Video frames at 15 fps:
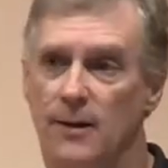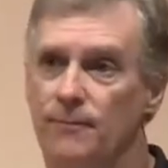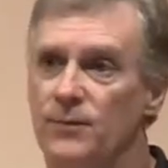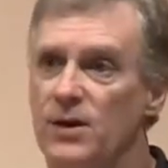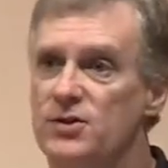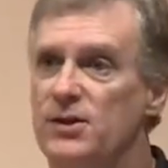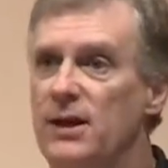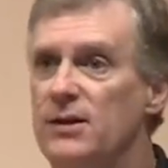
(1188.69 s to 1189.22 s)

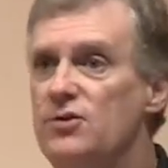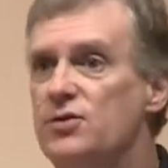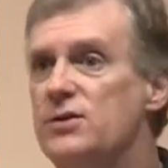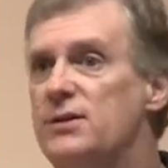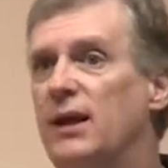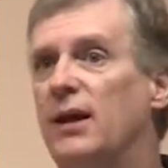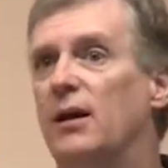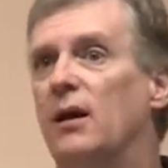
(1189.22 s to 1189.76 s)
There's an
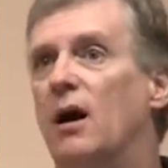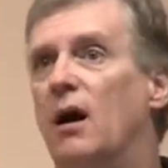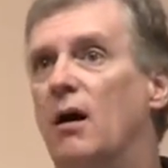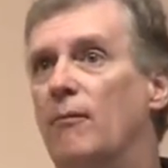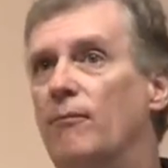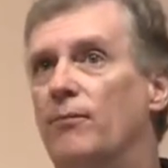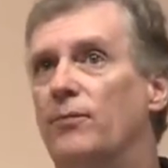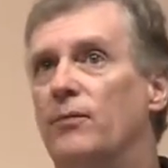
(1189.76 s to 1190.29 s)
interesting
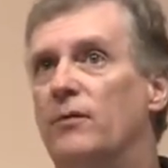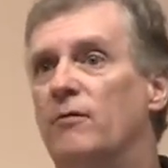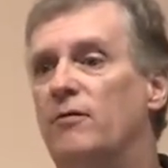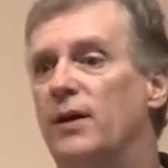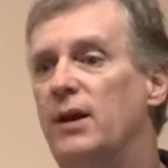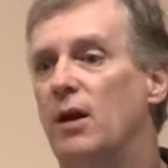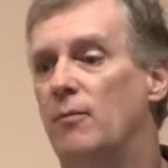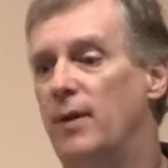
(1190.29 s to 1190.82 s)
um,
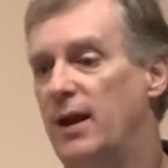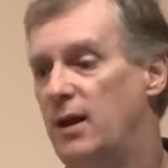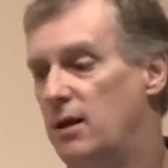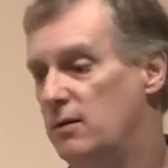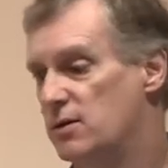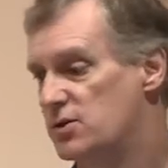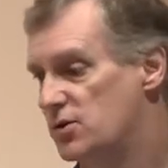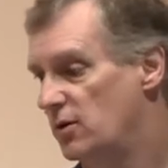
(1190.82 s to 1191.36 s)
video
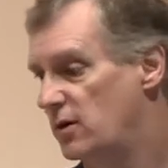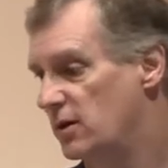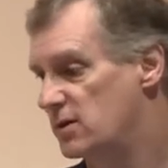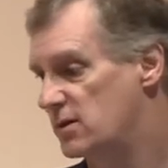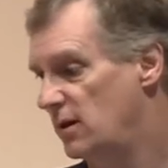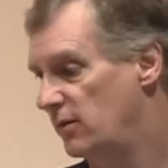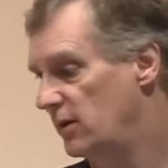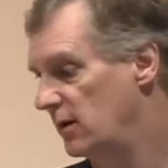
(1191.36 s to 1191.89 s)
making the
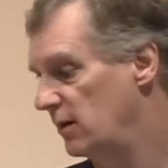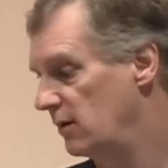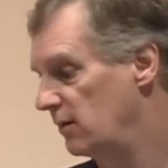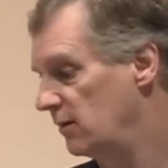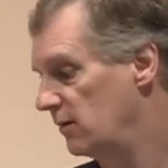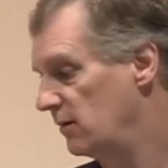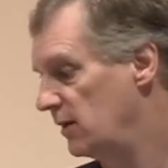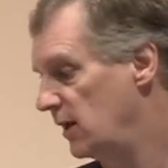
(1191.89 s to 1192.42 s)
circuits on
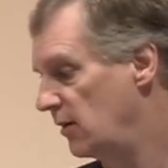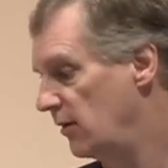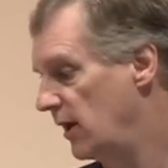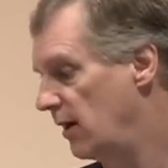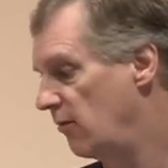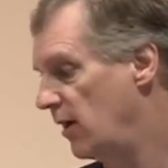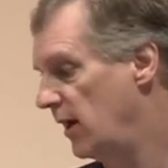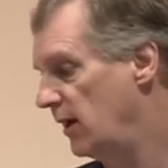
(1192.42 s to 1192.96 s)
the, the
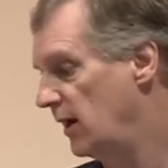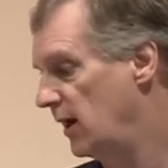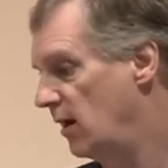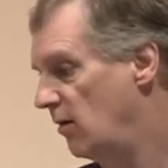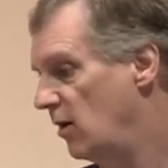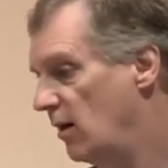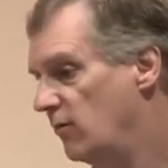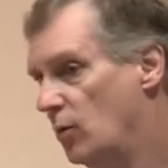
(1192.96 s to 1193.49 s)
internet right
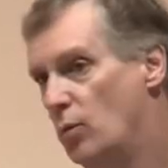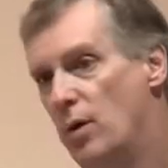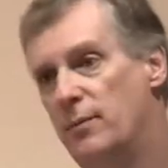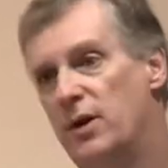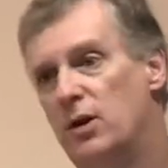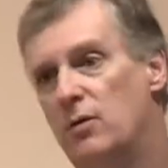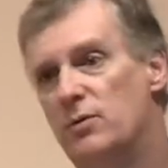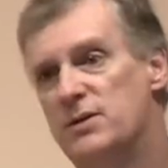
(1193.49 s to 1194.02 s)
now of a
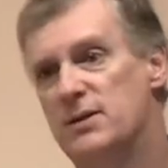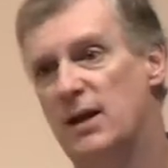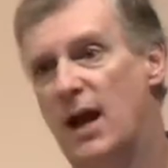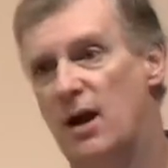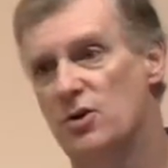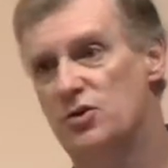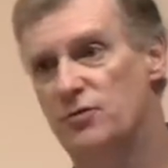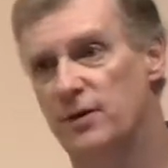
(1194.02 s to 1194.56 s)
woman who was an
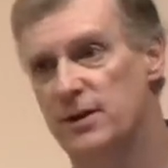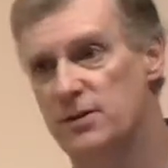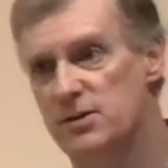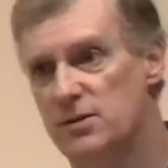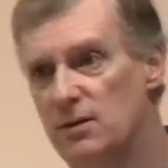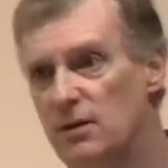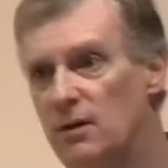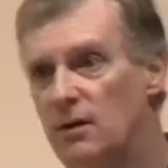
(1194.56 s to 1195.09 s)

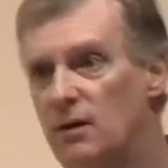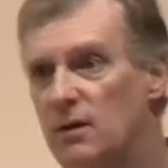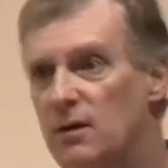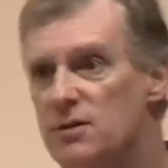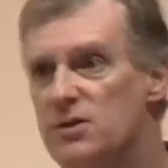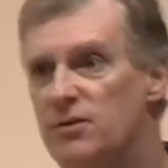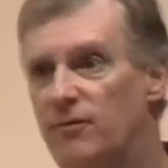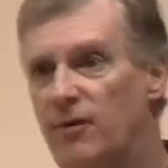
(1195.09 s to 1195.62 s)
Auschwitz
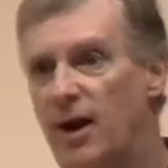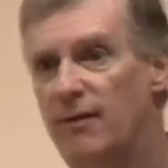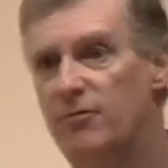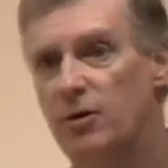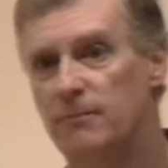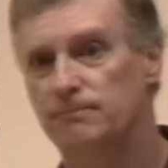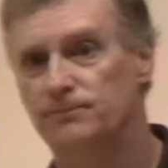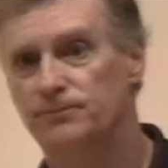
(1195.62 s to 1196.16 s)

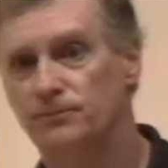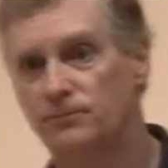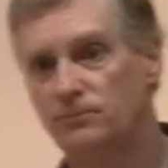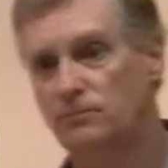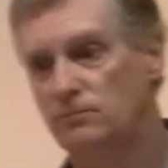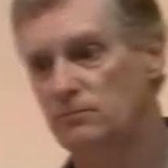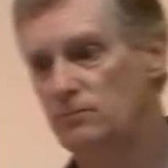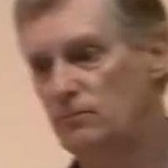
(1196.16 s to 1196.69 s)
survivor.
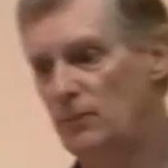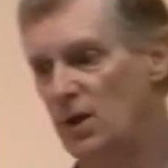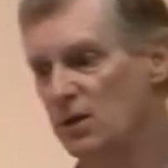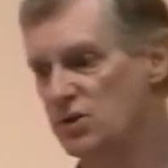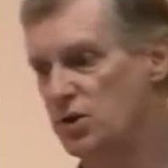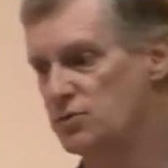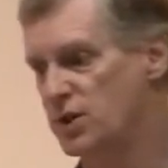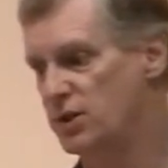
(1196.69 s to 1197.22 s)

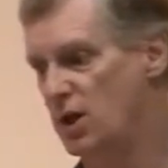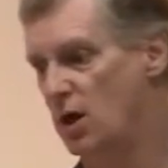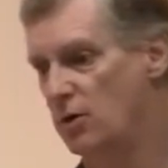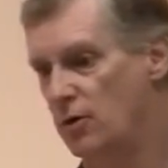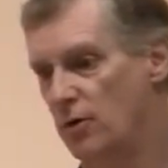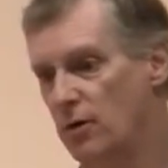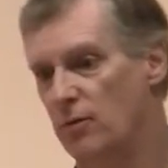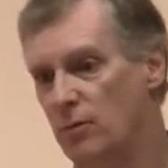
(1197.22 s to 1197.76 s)
She was a young
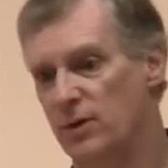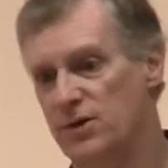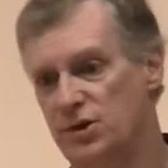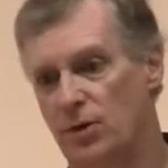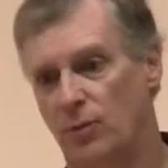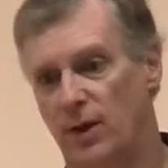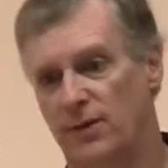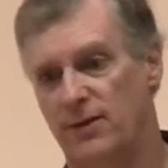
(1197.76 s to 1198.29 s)
girl when
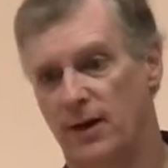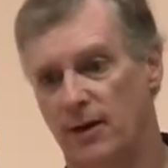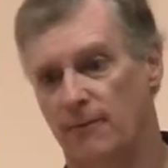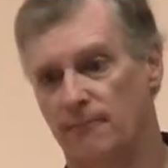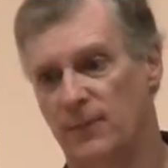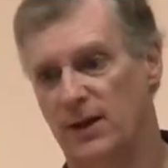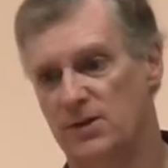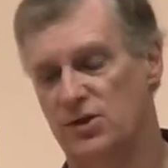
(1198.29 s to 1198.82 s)
she went
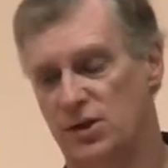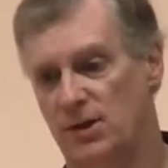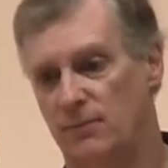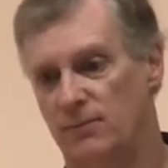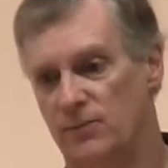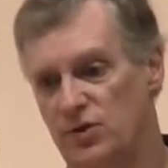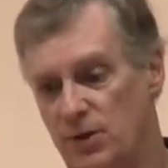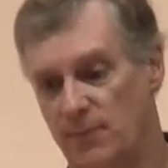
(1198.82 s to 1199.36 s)
there and
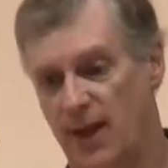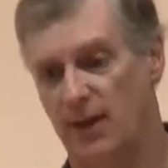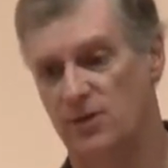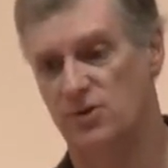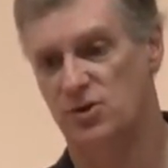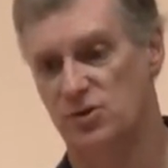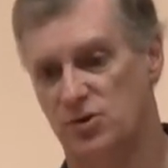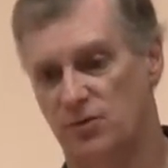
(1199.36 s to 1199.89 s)
she, she
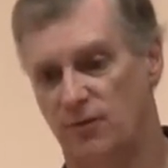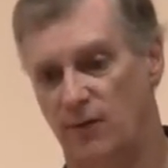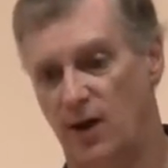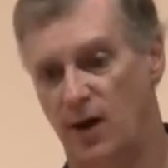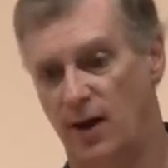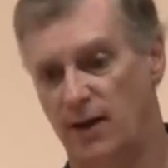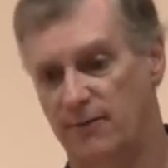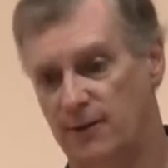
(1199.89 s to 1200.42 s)
managed to
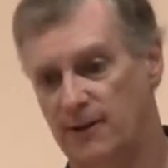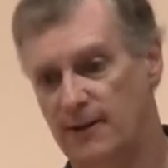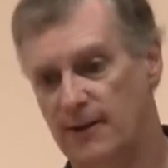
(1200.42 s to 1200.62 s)
survive.